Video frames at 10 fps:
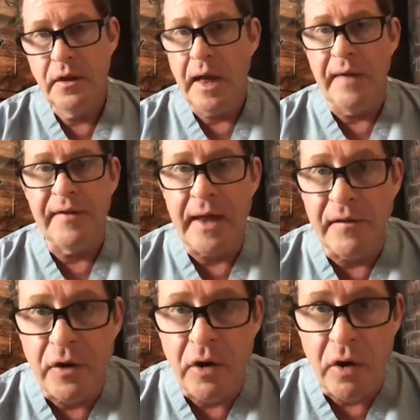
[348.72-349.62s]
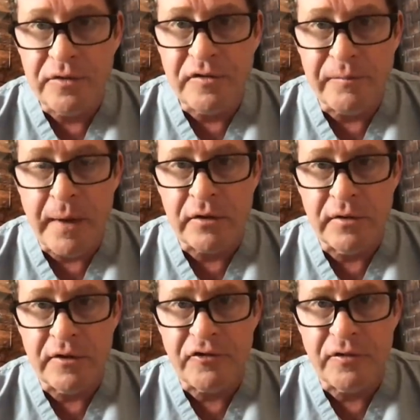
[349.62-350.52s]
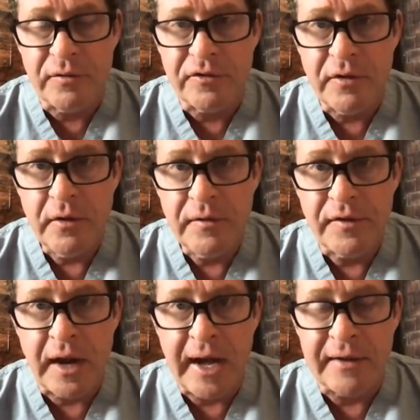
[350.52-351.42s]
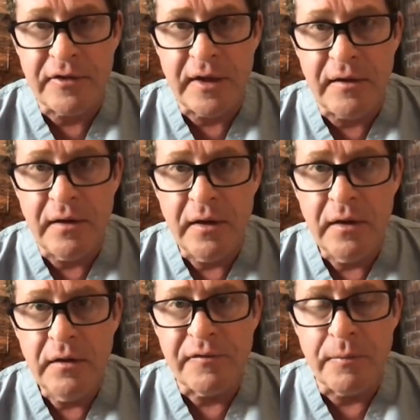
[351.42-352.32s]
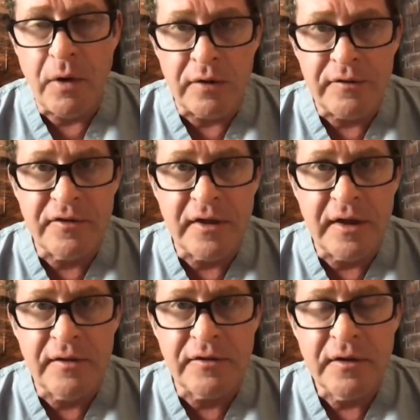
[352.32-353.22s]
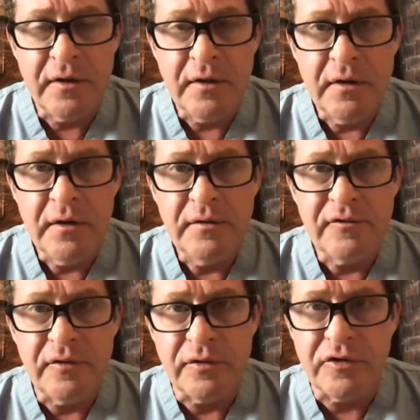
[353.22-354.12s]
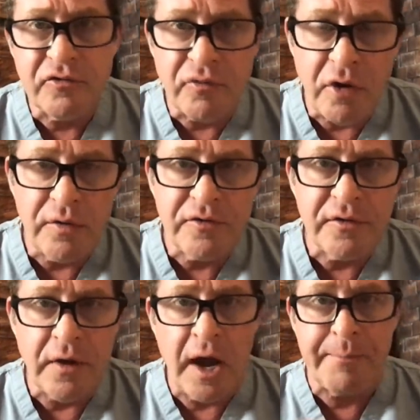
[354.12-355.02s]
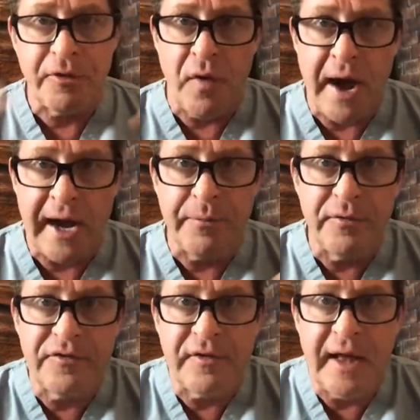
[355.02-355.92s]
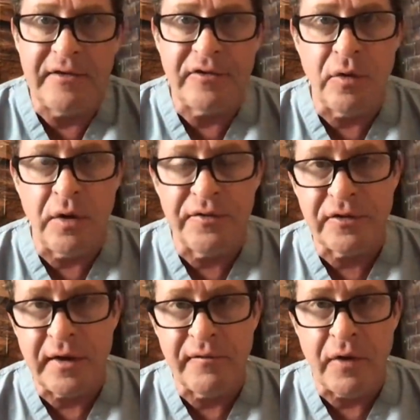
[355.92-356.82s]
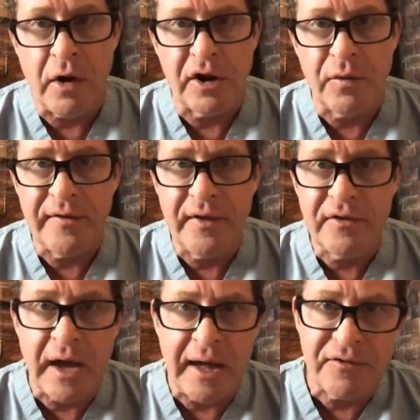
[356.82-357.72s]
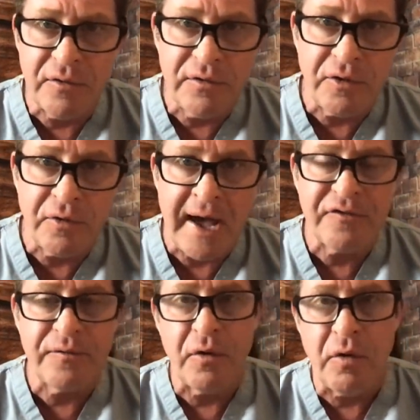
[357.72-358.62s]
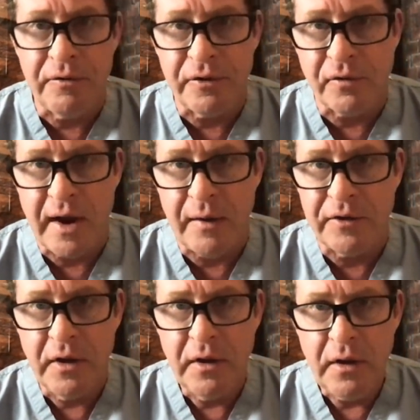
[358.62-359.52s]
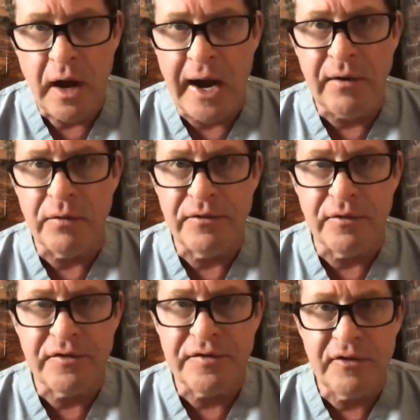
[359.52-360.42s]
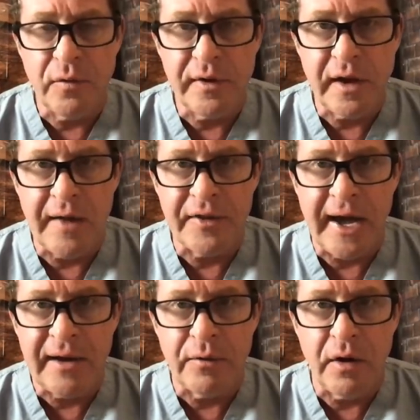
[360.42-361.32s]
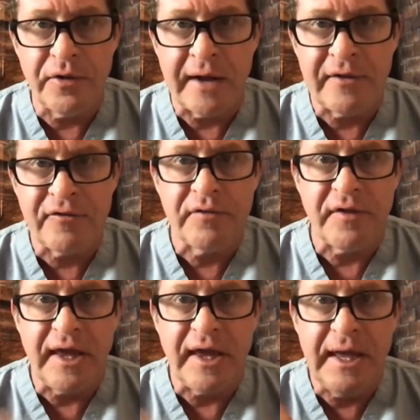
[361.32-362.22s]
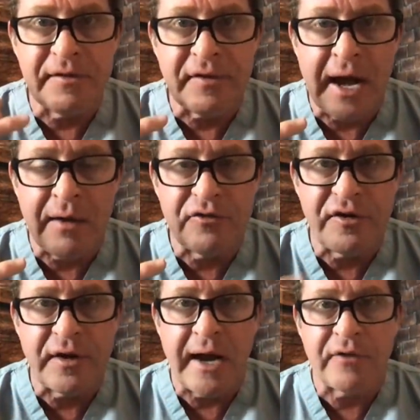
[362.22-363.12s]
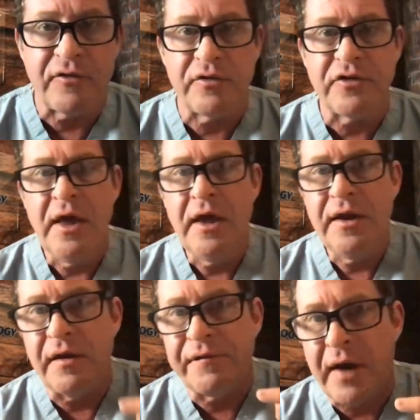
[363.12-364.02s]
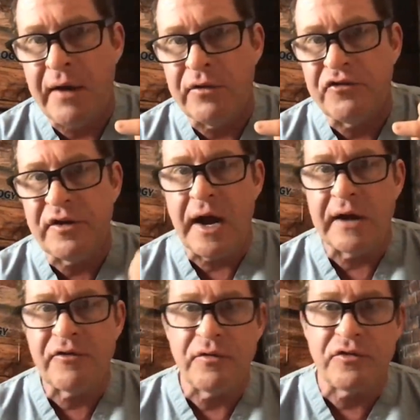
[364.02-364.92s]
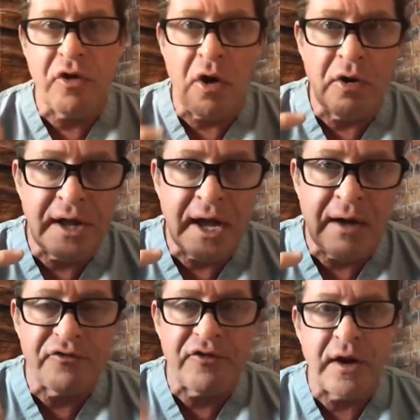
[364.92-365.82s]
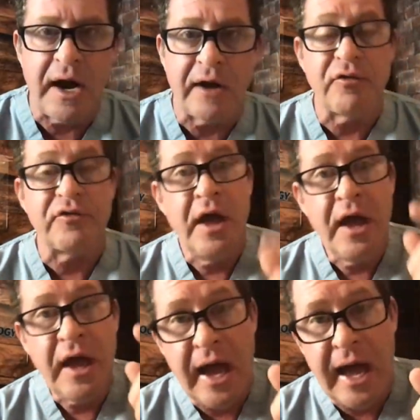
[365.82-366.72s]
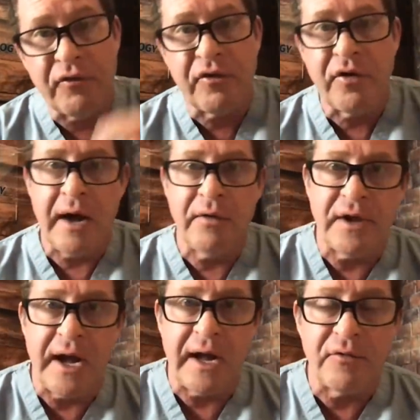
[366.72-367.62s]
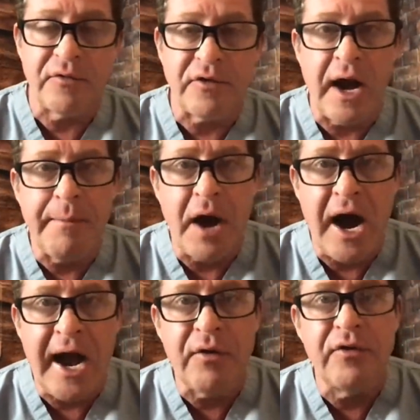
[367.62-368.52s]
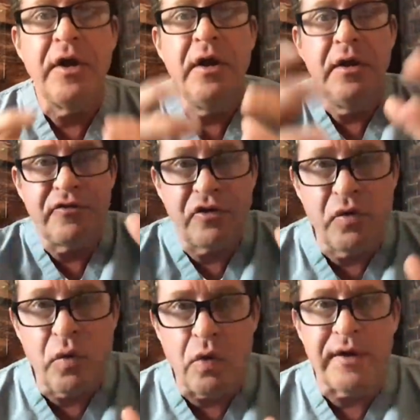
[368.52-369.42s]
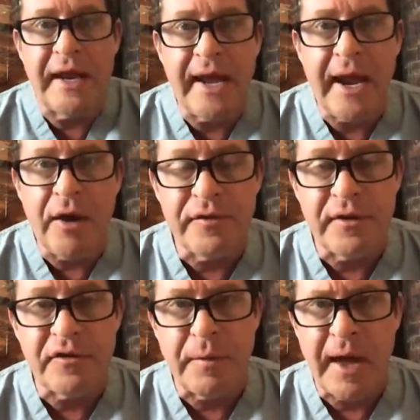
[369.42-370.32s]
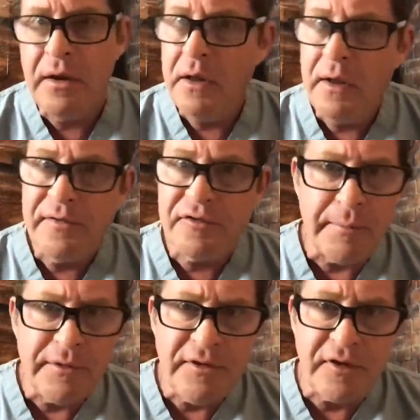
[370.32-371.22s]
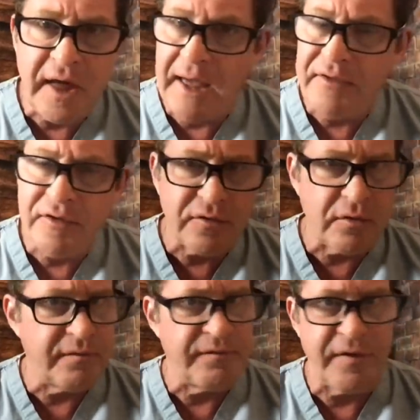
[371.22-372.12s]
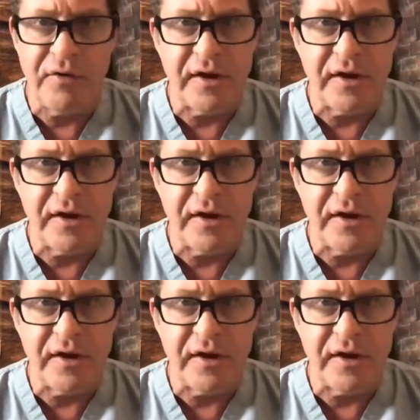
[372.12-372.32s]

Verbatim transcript: And they have a host of medical issues that I see, from heart disease to strokes and hypercoagulable states and all this kind of arguing. These guys don't know their ass from the hole in the ground. I don't, there's going on that I don't know, that I talk to hematology doctors, nephrology doctors, cardiology doctors, endocrinology doctors. I'm hired to coordinate care for these men. Some of these cases are very